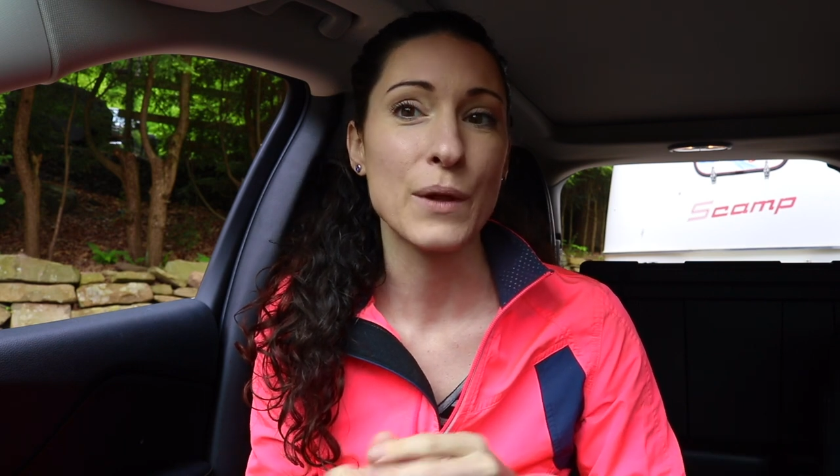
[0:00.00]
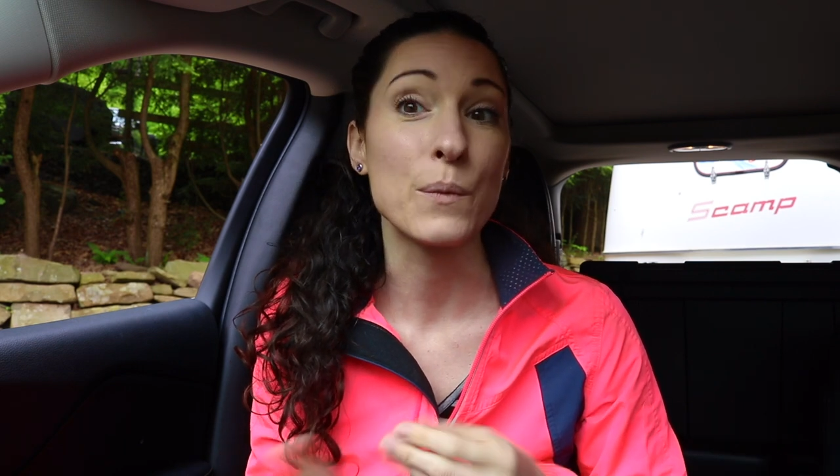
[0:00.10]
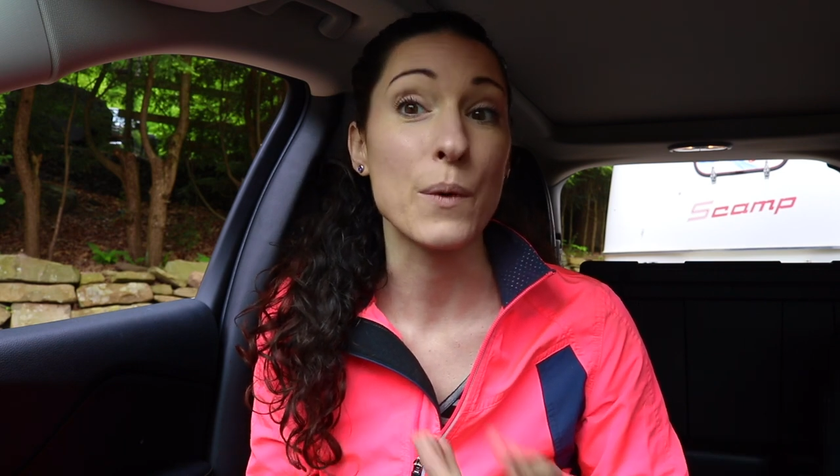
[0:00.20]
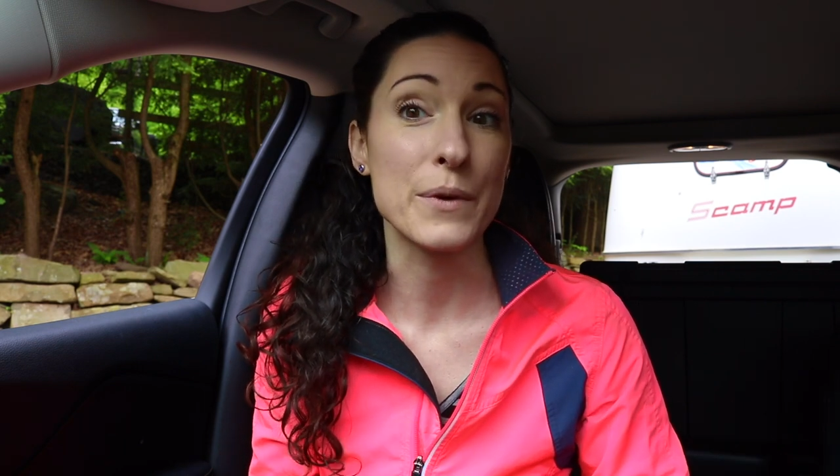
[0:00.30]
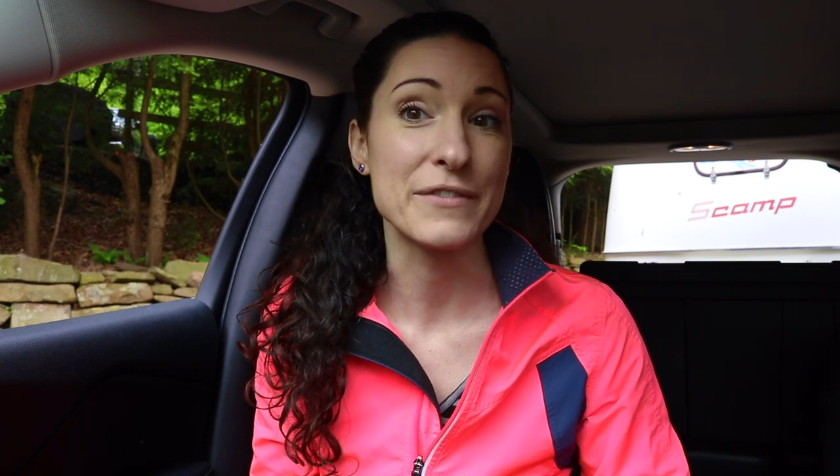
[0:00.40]

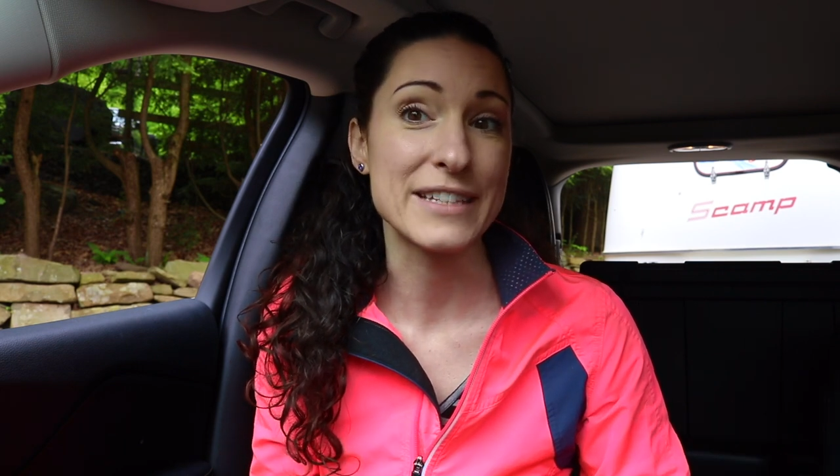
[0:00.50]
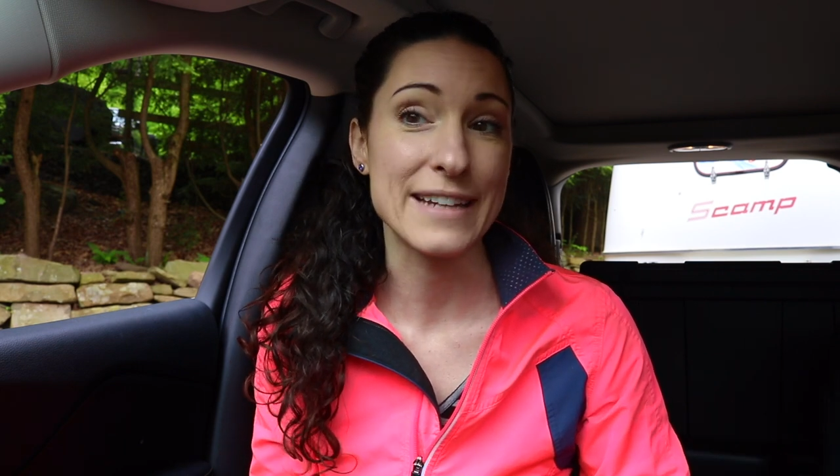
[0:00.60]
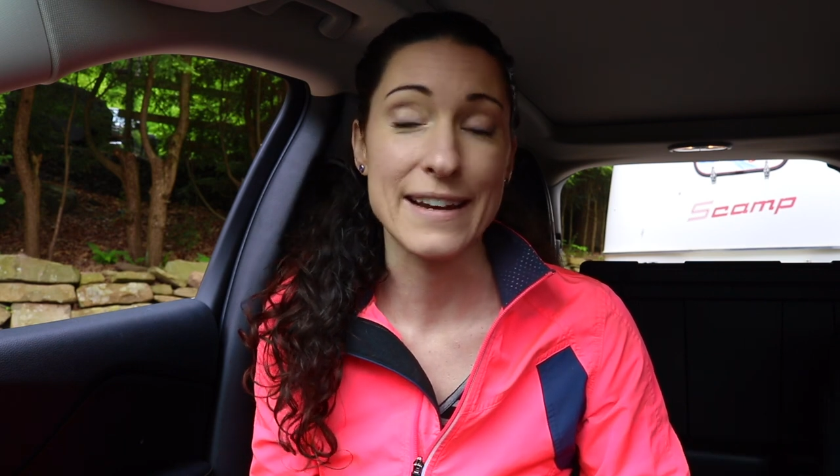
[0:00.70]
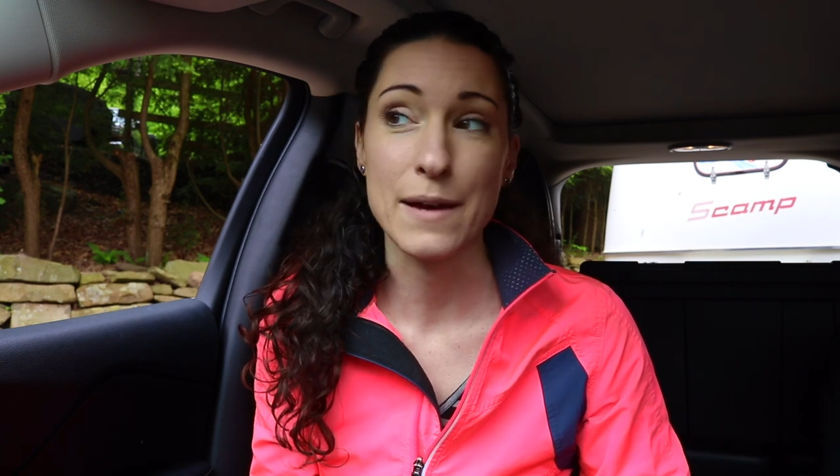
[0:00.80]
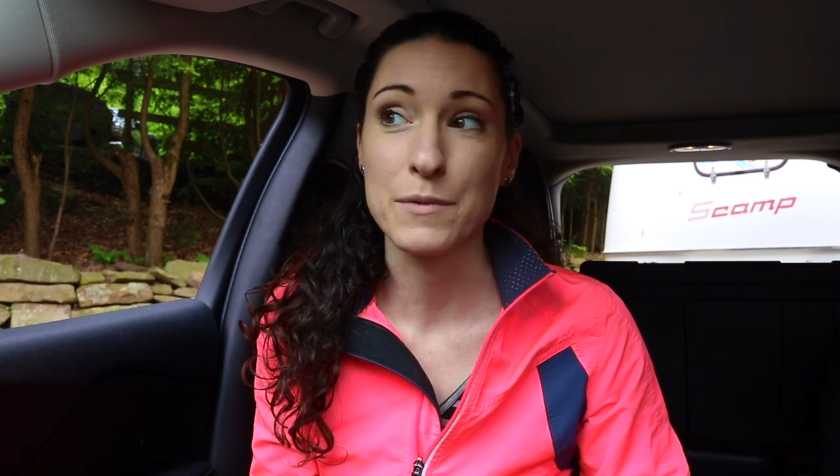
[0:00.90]
what we've
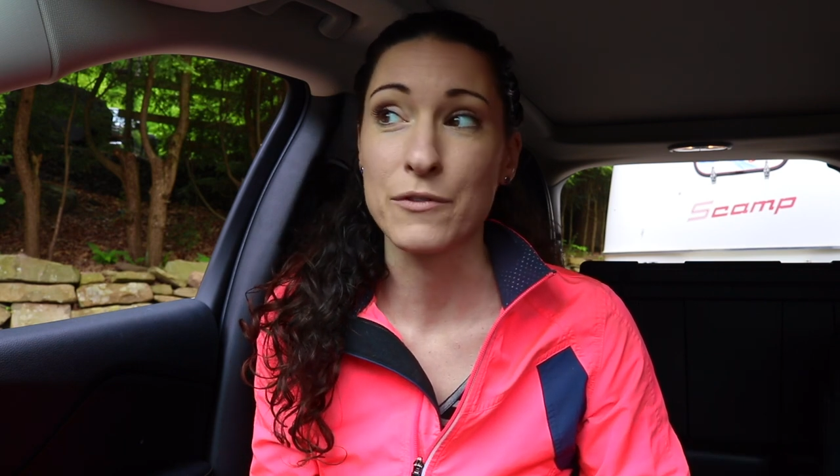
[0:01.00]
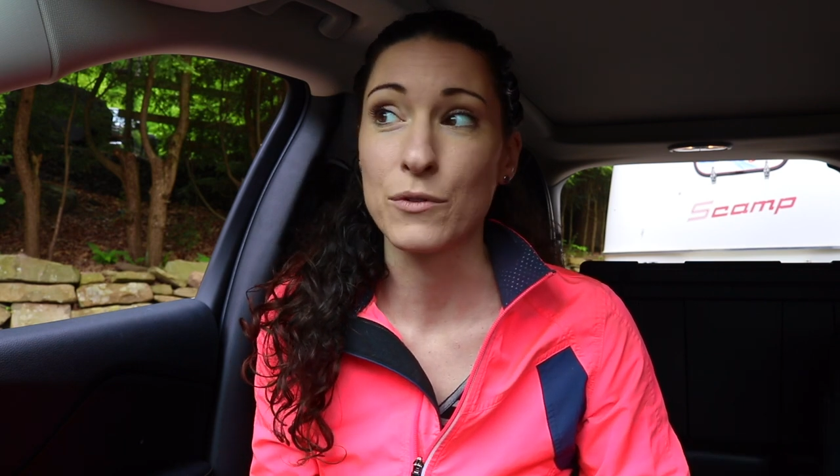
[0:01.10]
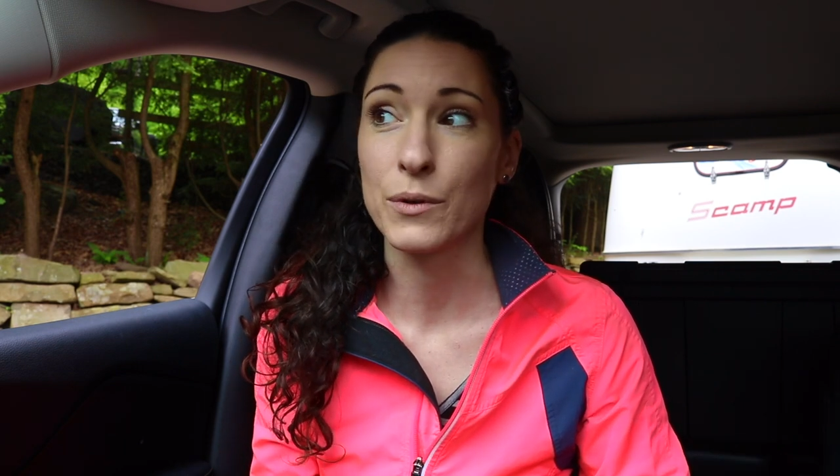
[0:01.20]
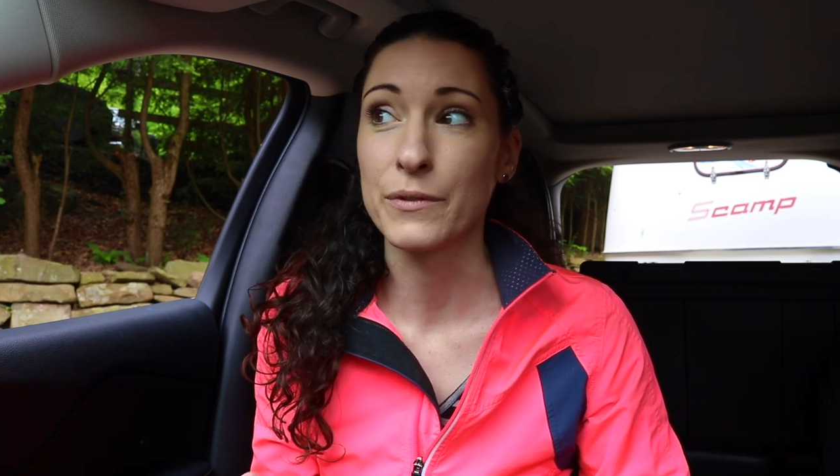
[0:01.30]
stayed at before.